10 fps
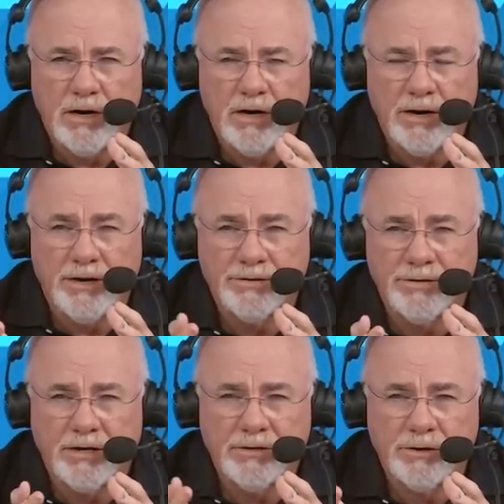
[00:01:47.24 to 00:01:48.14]
uh, is
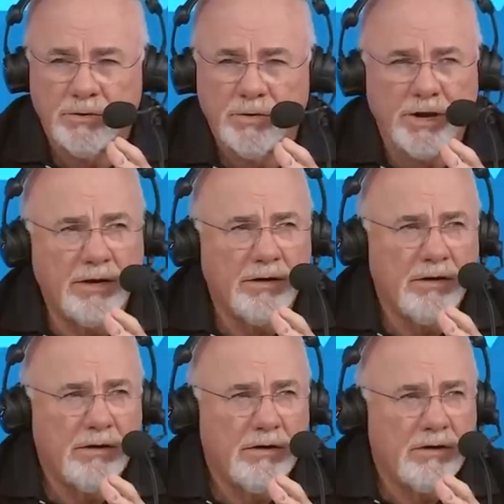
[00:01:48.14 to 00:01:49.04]
that joy
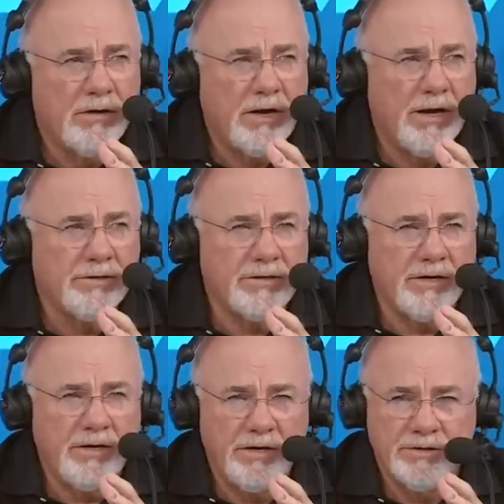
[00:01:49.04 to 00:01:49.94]
as
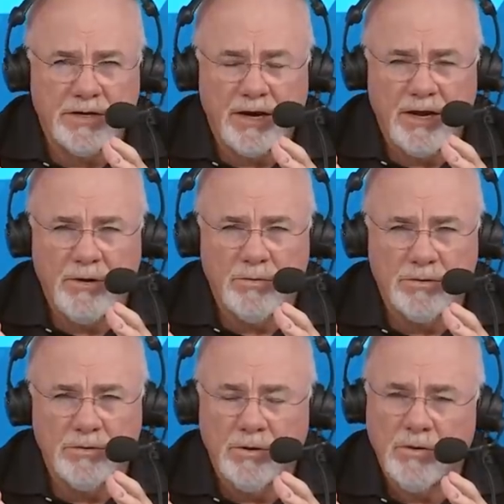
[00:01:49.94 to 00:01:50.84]
is that equal
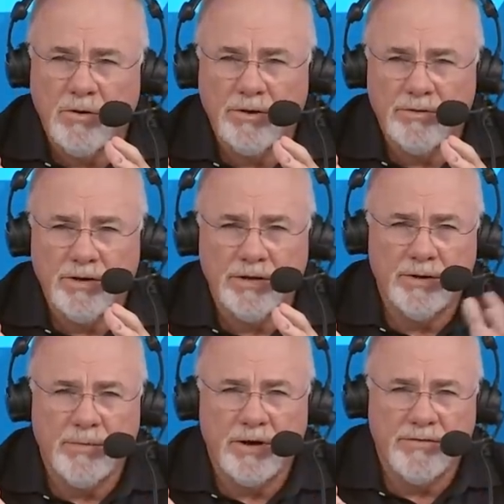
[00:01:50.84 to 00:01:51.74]
to or greater than
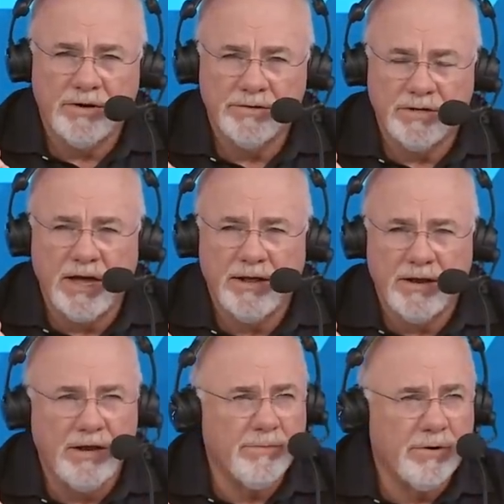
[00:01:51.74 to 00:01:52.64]
the amount of
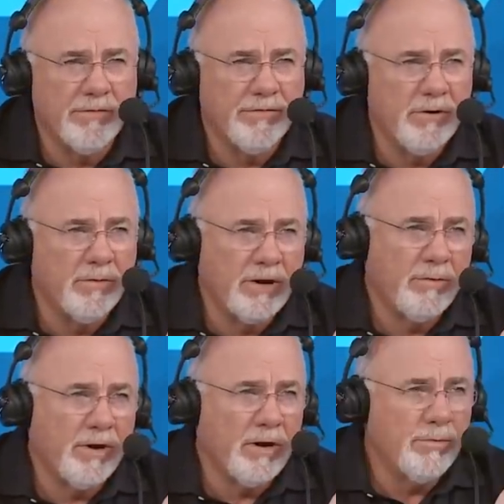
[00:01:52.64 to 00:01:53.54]
anxiety I'm going to feel when I
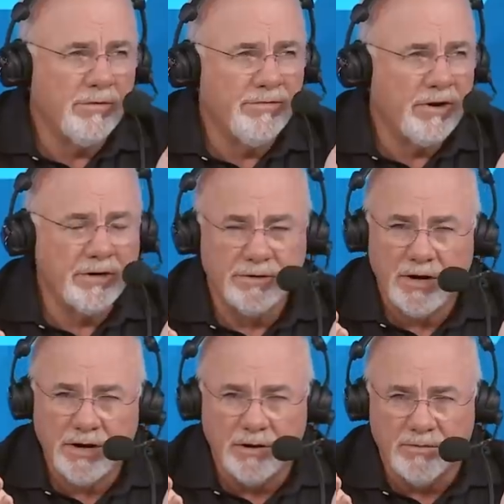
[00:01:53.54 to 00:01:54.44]
wake up with a financial
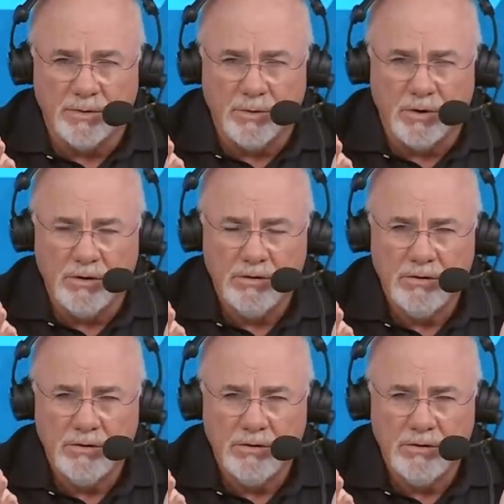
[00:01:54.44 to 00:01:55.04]
hangover tomorrow?